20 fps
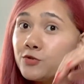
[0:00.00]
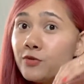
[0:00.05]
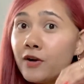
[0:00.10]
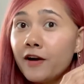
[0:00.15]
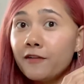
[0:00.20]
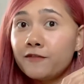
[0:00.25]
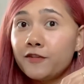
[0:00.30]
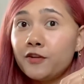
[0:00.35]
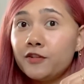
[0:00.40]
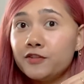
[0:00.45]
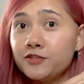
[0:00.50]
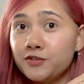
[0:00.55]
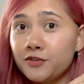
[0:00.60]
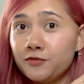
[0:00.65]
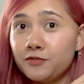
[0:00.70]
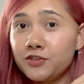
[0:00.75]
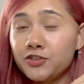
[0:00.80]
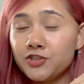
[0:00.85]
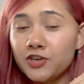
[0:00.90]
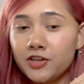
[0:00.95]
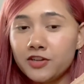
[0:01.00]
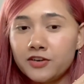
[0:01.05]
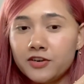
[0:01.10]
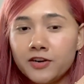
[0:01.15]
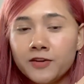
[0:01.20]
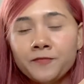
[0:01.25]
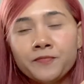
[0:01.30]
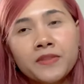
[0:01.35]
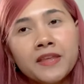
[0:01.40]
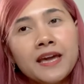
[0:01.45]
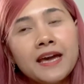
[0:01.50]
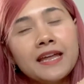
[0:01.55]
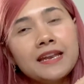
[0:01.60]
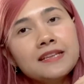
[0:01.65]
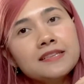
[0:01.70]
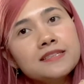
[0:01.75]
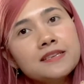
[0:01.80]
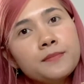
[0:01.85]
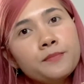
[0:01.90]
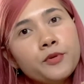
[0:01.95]
have knowledge of each other and at
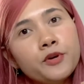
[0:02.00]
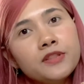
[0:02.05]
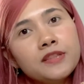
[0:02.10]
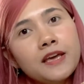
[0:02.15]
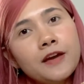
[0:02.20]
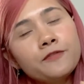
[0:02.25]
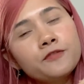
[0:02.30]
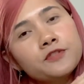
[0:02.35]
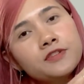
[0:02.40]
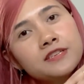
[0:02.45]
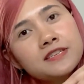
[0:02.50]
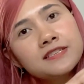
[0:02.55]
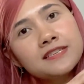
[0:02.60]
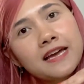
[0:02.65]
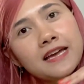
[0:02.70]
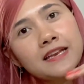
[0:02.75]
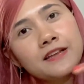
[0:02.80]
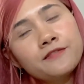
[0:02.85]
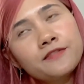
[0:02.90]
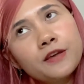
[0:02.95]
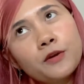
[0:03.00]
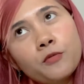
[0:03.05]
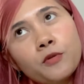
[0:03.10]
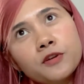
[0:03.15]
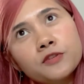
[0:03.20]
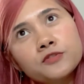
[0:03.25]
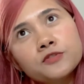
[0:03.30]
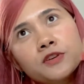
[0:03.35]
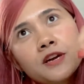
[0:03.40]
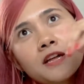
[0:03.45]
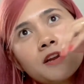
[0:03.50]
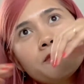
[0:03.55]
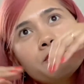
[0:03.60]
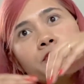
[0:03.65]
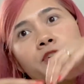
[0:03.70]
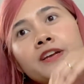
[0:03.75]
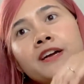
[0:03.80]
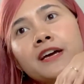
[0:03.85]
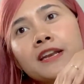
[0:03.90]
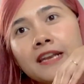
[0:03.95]
some point they have to decide if they want to kind of
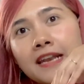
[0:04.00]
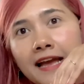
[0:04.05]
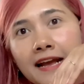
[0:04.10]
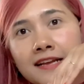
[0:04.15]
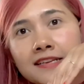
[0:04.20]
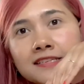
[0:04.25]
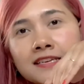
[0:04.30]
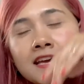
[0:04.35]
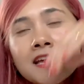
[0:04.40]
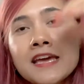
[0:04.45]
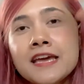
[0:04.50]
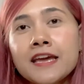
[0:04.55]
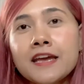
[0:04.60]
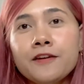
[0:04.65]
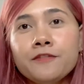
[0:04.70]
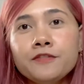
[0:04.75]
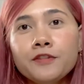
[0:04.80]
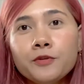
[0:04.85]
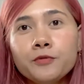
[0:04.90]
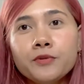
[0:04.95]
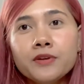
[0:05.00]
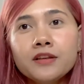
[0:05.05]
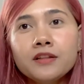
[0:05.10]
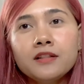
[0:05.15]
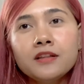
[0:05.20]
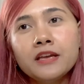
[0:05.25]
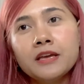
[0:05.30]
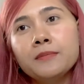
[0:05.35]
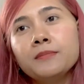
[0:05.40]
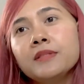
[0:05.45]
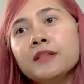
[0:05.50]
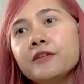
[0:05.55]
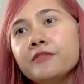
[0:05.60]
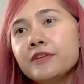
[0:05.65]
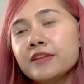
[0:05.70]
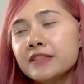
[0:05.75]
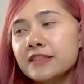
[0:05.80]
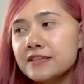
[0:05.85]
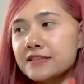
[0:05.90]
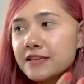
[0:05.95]
reconnect if the real him
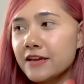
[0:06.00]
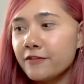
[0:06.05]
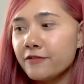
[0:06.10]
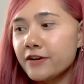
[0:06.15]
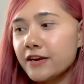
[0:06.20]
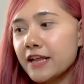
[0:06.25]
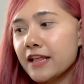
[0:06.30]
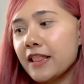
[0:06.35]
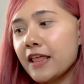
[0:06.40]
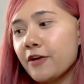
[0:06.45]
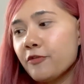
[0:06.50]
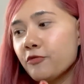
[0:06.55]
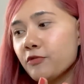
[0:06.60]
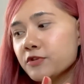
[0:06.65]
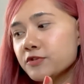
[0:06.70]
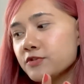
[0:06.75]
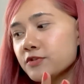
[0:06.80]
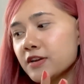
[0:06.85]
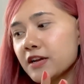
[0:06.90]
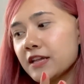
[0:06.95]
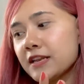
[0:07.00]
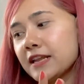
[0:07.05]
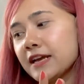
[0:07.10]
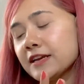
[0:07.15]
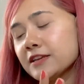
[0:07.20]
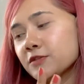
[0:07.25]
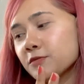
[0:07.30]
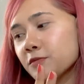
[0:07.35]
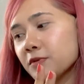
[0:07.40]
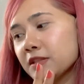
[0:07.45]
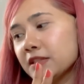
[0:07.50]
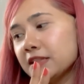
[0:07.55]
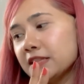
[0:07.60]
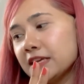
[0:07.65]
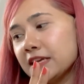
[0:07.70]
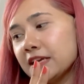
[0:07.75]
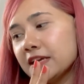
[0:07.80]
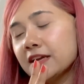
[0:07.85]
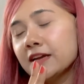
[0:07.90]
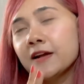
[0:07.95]
living this everyday life wants to connect with
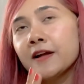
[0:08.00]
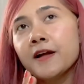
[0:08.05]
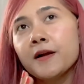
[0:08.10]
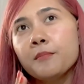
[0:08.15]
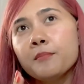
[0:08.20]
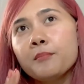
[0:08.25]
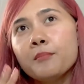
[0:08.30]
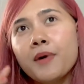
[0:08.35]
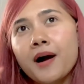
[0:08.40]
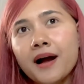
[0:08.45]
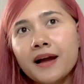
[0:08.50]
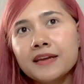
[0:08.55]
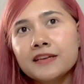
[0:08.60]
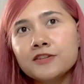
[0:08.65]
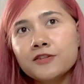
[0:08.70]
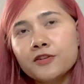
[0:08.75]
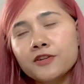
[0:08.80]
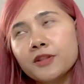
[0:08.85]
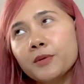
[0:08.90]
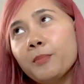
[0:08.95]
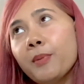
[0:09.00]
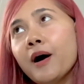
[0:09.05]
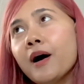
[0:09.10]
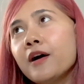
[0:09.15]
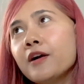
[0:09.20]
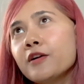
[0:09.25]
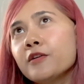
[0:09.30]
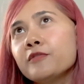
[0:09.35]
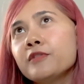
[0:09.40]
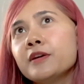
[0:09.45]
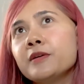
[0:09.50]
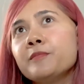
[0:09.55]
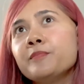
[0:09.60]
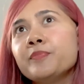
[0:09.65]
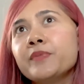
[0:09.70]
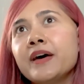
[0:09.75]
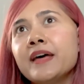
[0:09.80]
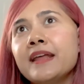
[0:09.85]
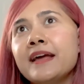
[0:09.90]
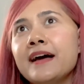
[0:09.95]
the mind or the part of him
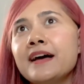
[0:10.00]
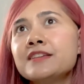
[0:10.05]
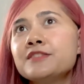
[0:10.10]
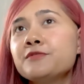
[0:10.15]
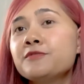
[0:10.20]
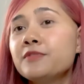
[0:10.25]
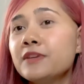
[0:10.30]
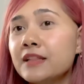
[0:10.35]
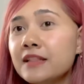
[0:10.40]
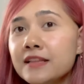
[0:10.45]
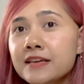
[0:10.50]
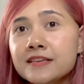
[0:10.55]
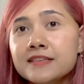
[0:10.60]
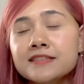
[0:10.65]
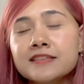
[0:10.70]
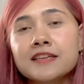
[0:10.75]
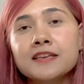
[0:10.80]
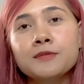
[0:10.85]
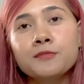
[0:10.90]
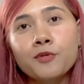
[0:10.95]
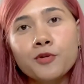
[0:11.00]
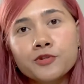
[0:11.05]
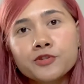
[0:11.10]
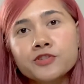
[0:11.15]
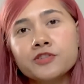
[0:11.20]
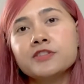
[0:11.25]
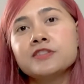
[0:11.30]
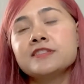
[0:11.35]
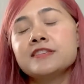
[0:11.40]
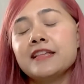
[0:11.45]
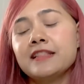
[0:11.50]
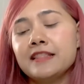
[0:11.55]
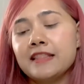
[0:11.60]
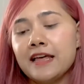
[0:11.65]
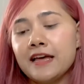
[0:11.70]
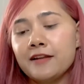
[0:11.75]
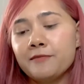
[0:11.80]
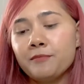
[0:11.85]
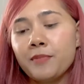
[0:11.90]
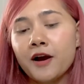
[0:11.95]
that has feelings and emotions and
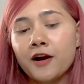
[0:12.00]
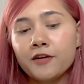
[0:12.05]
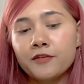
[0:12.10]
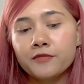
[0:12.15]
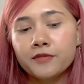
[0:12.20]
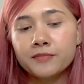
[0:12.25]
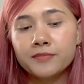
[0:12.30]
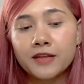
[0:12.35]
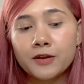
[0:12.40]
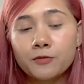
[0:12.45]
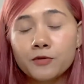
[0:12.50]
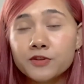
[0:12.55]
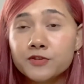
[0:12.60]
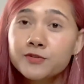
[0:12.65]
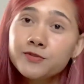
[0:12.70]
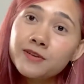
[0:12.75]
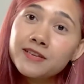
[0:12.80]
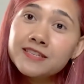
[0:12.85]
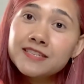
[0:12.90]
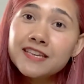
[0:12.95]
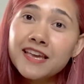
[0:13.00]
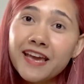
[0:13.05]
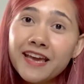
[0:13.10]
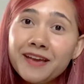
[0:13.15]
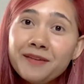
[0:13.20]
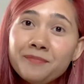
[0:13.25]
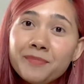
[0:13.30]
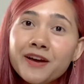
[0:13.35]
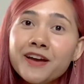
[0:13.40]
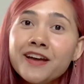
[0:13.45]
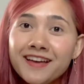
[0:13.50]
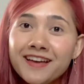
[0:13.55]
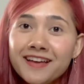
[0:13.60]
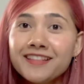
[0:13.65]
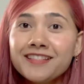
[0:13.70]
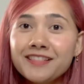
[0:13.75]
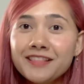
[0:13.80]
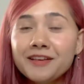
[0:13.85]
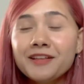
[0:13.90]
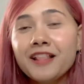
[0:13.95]
that part of him that wants to escape
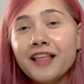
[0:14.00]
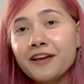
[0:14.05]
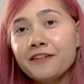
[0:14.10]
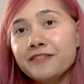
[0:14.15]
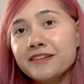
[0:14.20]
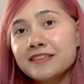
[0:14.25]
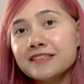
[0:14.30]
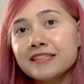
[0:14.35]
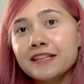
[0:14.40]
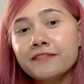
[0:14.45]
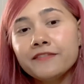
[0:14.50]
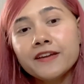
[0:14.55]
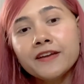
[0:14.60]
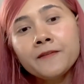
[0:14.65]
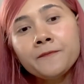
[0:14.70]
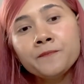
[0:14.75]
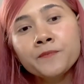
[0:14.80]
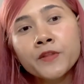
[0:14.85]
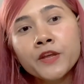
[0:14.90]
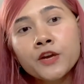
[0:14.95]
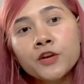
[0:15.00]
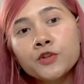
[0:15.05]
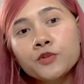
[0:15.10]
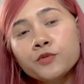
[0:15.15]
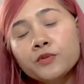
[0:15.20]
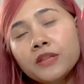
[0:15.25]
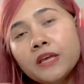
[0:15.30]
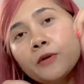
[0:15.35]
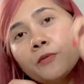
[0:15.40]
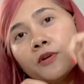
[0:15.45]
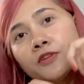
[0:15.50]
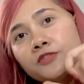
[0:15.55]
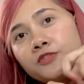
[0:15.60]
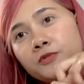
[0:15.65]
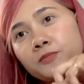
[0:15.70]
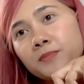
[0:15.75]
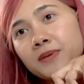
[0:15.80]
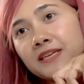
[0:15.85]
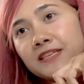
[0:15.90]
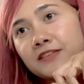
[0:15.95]
the life he's living do they want to
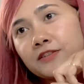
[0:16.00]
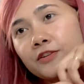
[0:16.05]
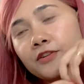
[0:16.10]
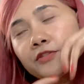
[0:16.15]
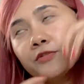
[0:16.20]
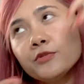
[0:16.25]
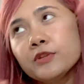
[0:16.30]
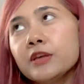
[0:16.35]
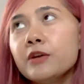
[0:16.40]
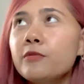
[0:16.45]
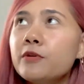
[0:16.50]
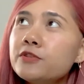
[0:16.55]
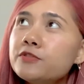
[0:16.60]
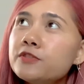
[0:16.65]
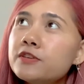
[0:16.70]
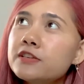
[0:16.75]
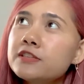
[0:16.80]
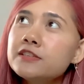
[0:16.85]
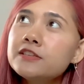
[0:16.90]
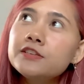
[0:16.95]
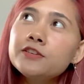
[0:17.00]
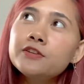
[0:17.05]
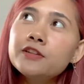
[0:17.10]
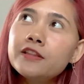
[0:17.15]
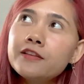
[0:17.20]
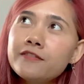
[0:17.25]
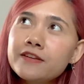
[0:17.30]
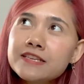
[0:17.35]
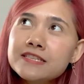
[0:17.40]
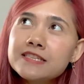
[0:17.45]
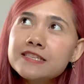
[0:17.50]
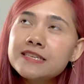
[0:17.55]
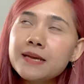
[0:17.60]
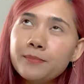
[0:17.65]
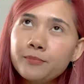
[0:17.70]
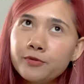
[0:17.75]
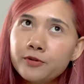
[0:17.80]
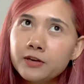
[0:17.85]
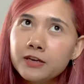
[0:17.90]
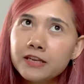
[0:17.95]
meet or do they want to continue living
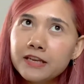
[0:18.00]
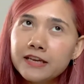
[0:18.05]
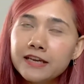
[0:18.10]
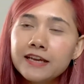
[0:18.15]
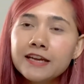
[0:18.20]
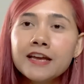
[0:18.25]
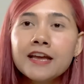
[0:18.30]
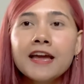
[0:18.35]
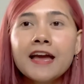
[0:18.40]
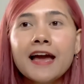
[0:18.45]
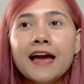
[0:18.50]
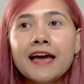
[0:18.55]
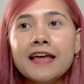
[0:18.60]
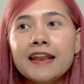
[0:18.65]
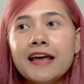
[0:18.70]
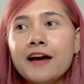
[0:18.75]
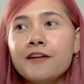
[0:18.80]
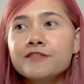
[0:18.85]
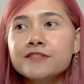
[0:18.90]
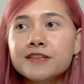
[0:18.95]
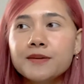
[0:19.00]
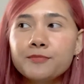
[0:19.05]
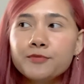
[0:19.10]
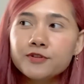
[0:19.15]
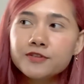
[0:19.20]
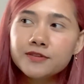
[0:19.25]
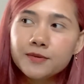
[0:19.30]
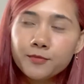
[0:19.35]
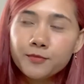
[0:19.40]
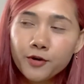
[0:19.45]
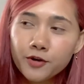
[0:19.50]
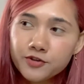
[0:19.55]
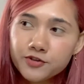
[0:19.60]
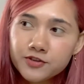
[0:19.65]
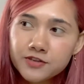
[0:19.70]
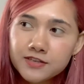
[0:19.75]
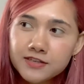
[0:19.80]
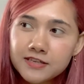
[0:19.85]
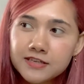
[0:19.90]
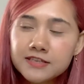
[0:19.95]
separately and have separate
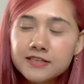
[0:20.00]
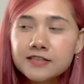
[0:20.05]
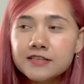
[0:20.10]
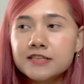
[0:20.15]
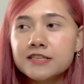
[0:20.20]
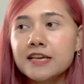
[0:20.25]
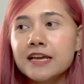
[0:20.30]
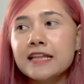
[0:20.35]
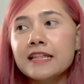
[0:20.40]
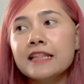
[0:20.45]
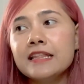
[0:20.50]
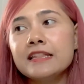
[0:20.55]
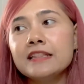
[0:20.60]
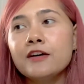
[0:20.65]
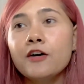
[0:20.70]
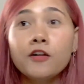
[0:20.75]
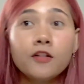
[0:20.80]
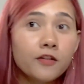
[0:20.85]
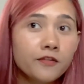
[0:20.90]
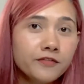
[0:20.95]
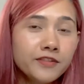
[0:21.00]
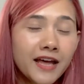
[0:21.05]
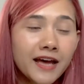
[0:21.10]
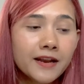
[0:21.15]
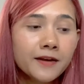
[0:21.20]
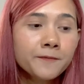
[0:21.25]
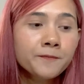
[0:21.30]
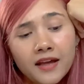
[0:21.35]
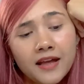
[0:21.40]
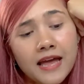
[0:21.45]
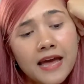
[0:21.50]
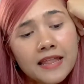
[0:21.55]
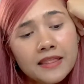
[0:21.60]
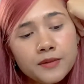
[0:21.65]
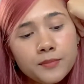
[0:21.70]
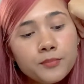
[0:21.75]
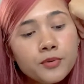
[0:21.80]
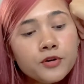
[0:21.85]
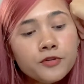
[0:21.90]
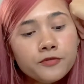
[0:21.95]
subconsciousness and all of that and the
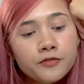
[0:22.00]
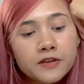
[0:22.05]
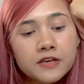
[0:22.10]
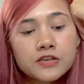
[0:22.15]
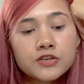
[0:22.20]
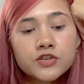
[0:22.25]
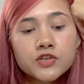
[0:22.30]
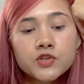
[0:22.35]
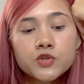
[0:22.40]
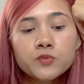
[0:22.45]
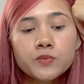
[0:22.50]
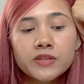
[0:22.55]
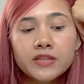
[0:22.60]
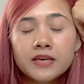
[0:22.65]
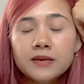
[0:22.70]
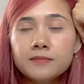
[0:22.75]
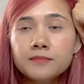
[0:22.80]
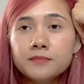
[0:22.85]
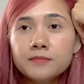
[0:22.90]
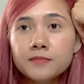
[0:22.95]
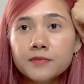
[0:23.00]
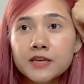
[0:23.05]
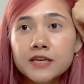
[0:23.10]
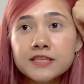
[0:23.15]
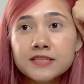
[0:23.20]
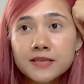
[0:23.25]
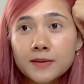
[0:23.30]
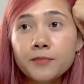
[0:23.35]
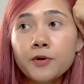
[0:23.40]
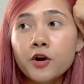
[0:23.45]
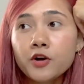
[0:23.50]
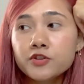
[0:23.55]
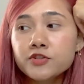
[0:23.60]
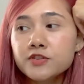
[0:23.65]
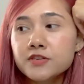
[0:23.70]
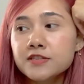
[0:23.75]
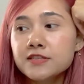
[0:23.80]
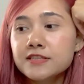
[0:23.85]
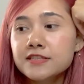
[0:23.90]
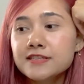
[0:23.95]
book finishes with him his
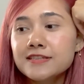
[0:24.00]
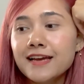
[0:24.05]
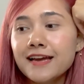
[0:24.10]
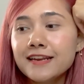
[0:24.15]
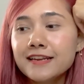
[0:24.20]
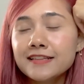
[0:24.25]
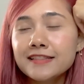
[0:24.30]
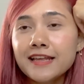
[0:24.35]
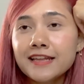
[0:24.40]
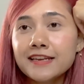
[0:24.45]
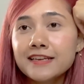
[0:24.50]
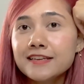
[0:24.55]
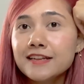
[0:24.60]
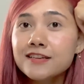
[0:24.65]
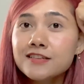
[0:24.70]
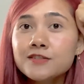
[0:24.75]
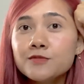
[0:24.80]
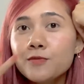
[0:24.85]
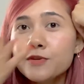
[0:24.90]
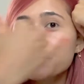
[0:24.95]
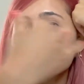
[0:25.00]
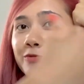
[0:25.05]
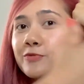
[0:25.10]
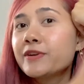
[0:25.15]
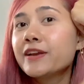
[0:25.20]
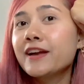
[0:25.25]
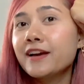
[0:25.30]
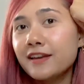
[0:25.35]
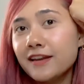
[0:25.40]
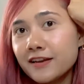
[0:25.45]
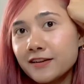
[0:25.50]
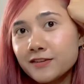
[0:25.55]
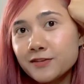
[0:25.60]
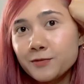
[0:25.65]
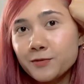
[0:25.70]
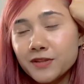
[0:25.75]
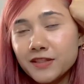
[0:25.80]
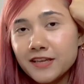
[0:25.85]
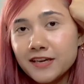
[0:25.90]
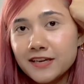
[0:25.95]
subconscious deciding that he doesn't want to reconnect
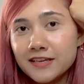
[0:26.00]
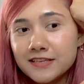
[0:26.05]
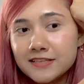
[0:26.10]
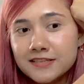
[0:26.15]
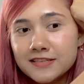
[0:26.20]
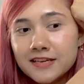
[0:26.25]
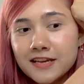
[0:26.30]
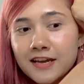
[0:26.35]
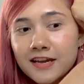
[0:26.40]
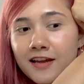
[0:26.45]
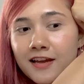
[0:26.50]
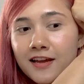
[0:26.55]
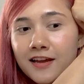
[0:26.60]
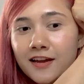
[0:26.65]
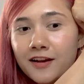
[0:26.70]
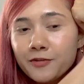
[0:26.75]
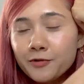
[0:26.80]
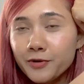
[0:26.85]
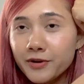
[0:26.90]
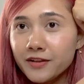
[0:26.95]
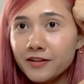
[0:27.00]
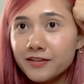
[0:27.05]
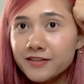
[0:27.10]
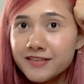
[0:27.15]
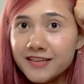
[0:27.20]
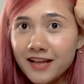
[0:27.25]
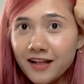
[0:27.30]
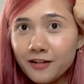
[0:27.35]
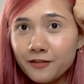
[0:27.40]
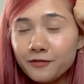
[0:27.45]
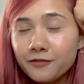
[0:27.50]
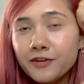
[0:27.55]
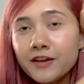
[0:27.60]
with his real self.